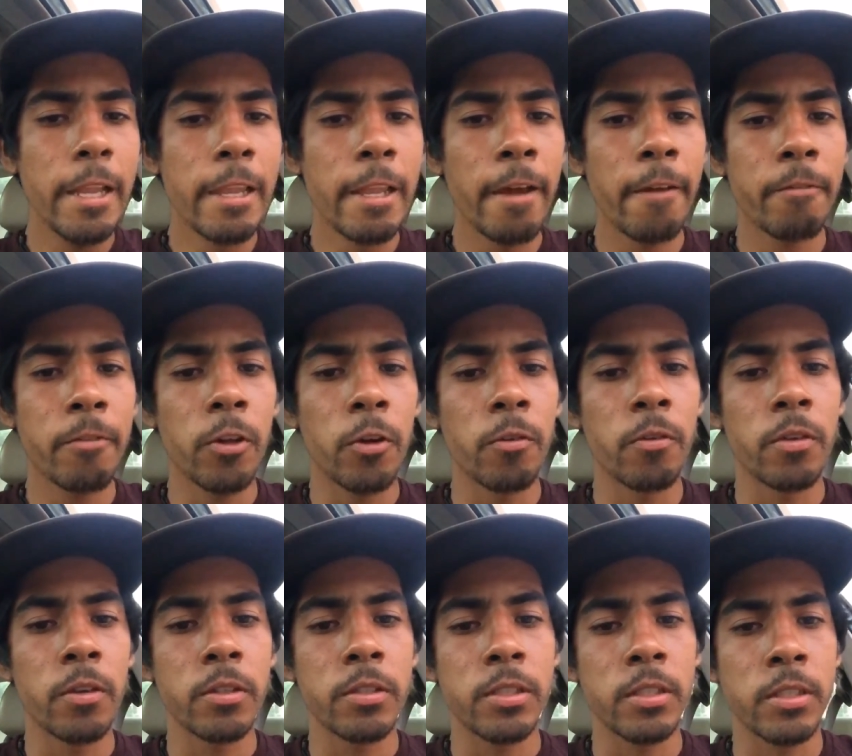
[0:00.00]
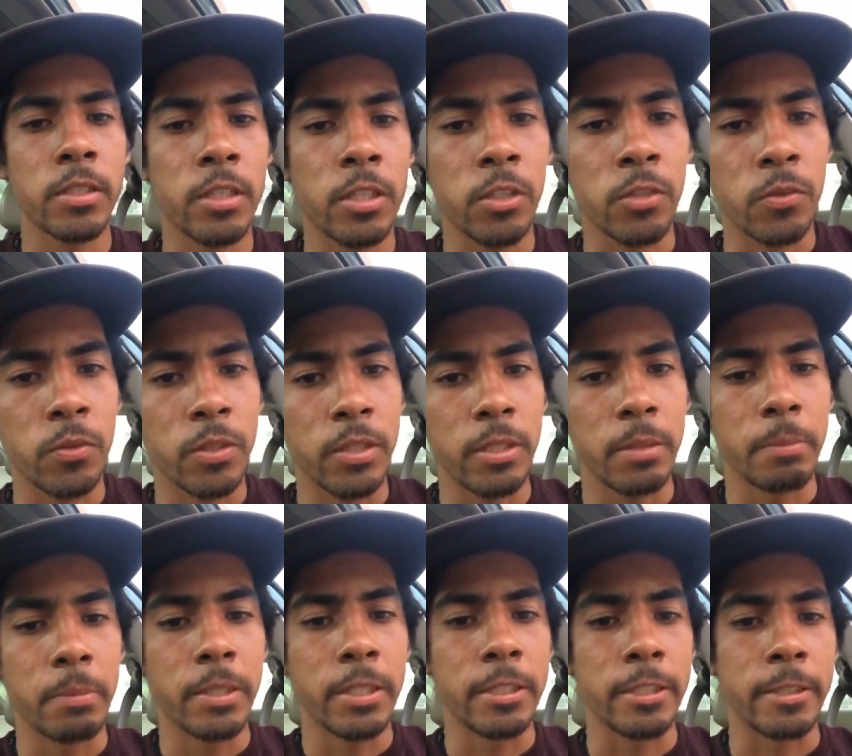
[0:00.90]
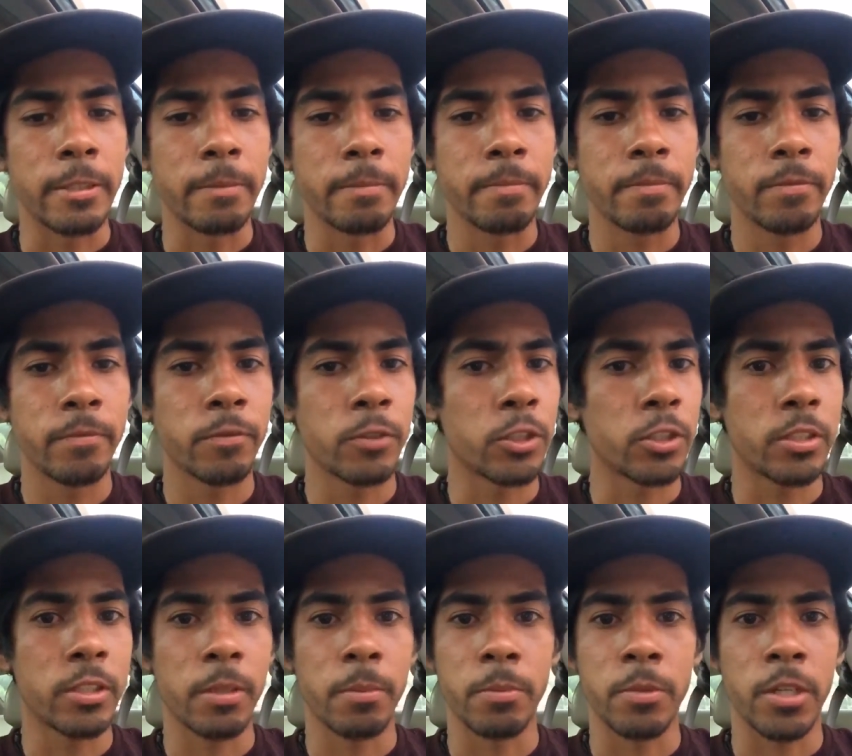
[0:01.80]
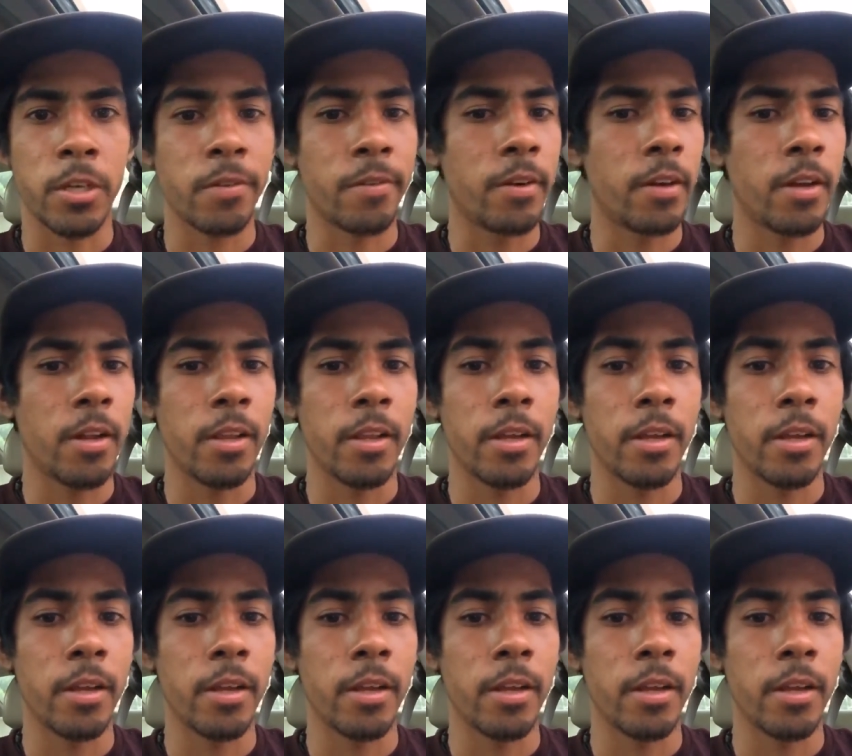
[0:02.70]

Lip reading: Leftover since I was really busy. First time driving in